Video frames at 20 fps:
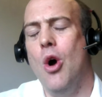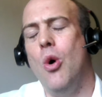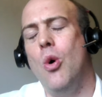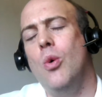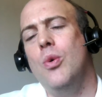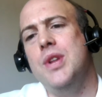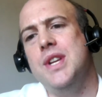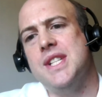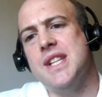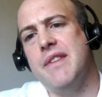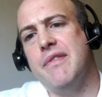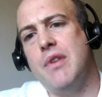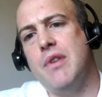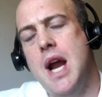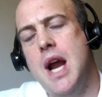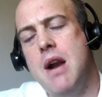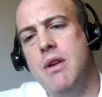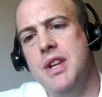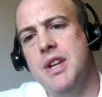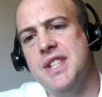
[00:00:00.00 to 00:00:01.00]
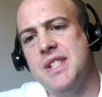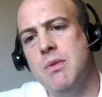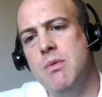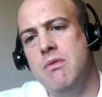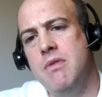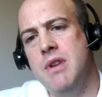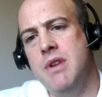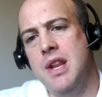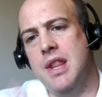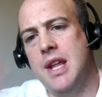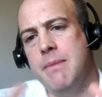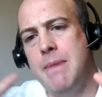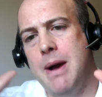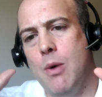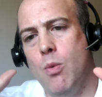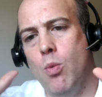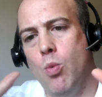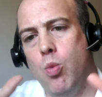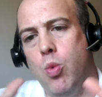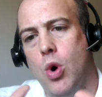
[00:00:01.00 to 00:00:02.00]
all these other areas. So we really think
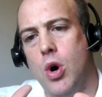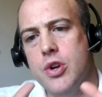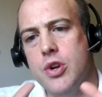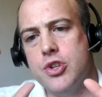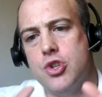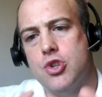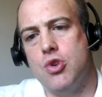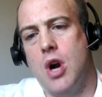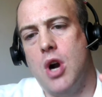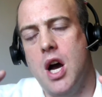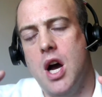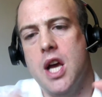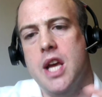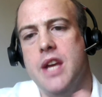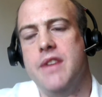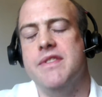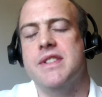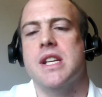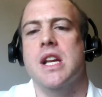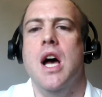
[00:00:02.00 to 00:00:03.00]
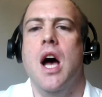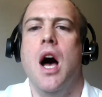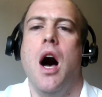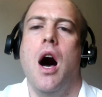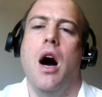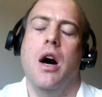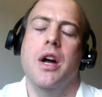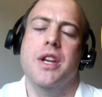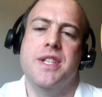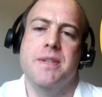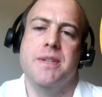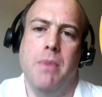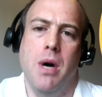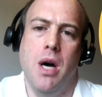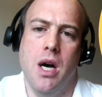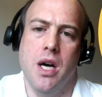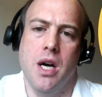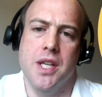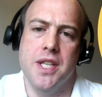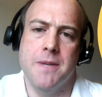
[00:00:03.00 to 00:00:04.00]
about what drives our
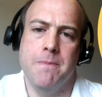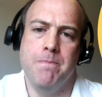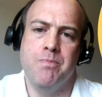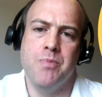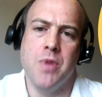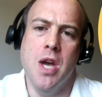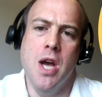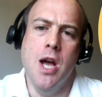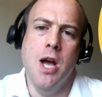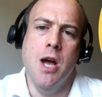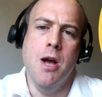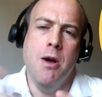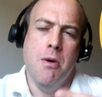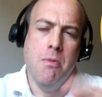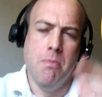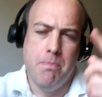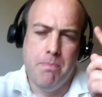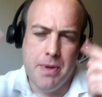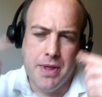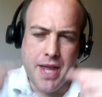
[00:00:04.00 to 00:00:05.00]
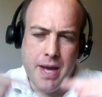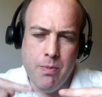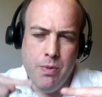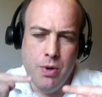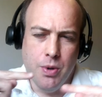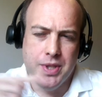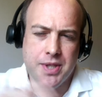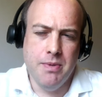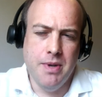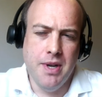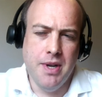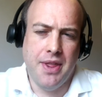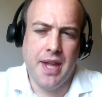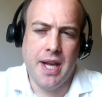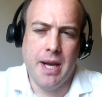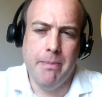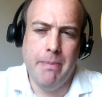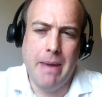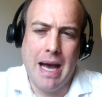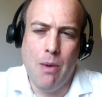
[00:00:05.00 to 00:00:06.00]
demand. But then we also need to
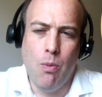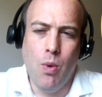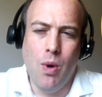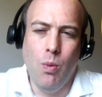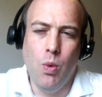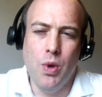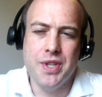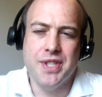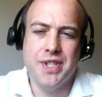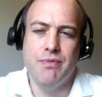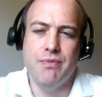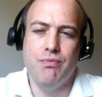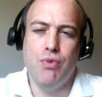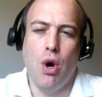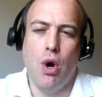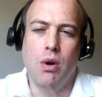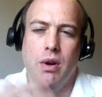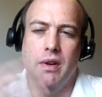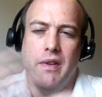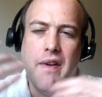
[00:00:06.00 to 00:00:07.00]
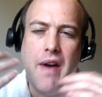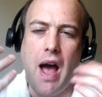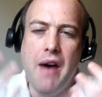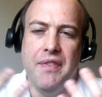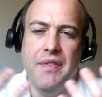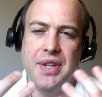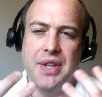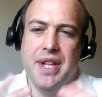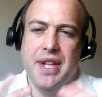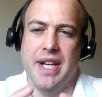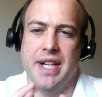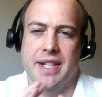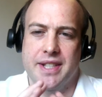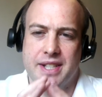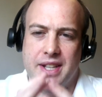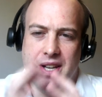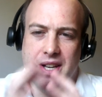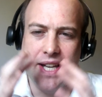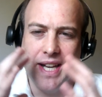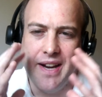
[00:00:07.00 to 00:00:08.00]
think about, well, what's the role of other things
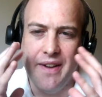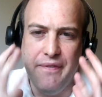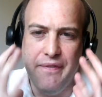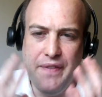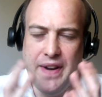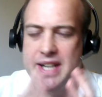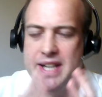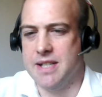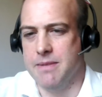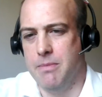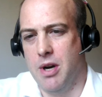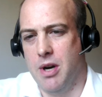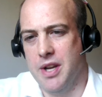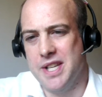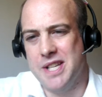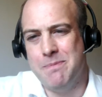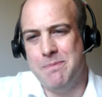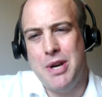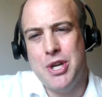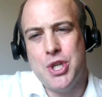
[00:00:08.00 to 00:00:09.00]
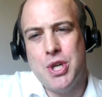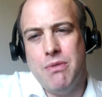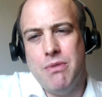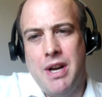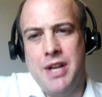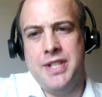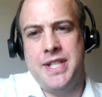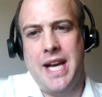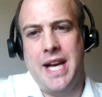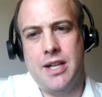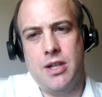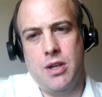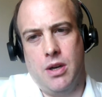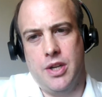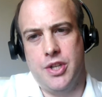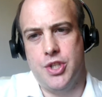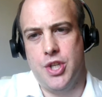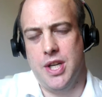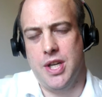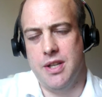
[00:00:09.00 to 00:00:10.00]
that are going to affect demand, especially around
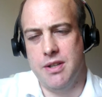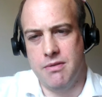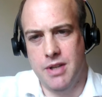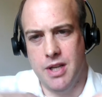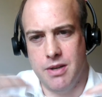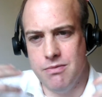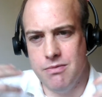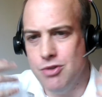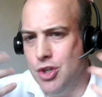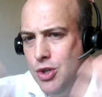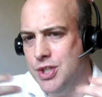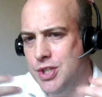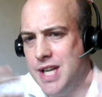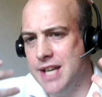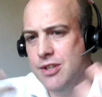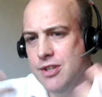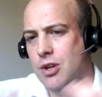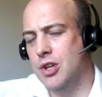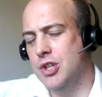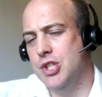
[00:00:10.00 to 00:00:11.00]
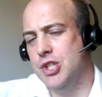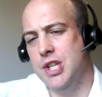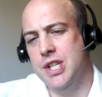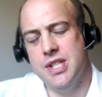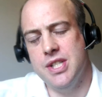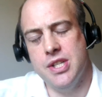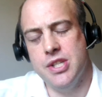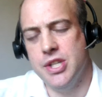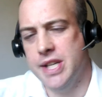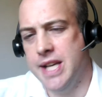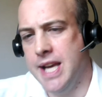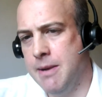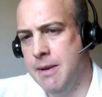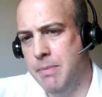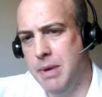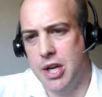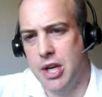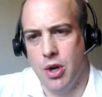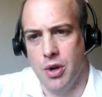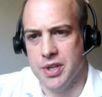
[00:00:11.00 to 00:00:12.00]
technology. New technologies is going to
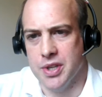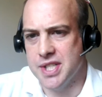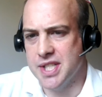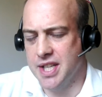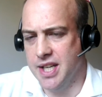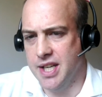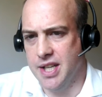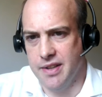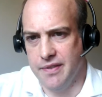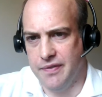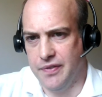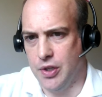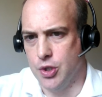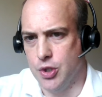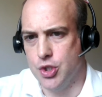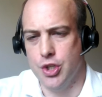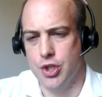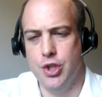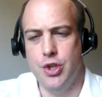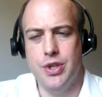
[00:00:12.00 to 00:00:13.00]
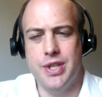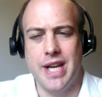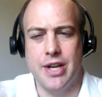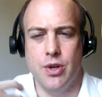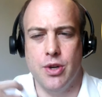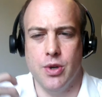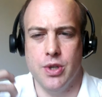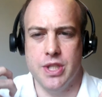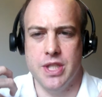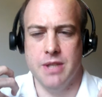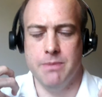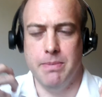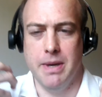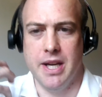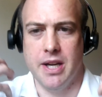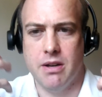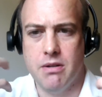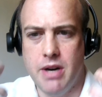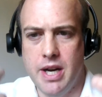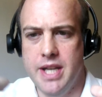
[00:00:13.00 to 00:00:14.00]
be a constant in the future. New technologies
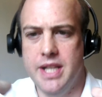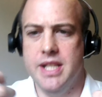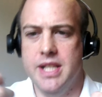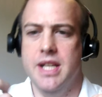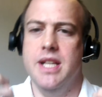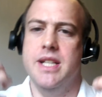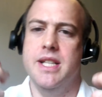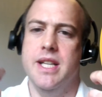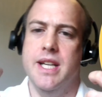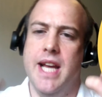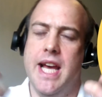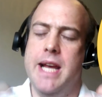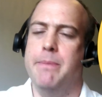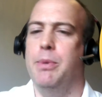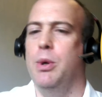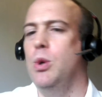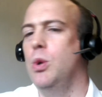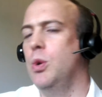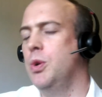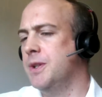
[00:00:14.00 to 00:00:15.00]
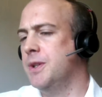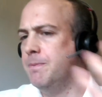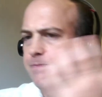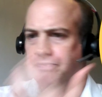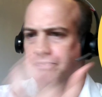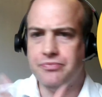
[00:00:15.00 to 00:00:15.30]
being created, enabled.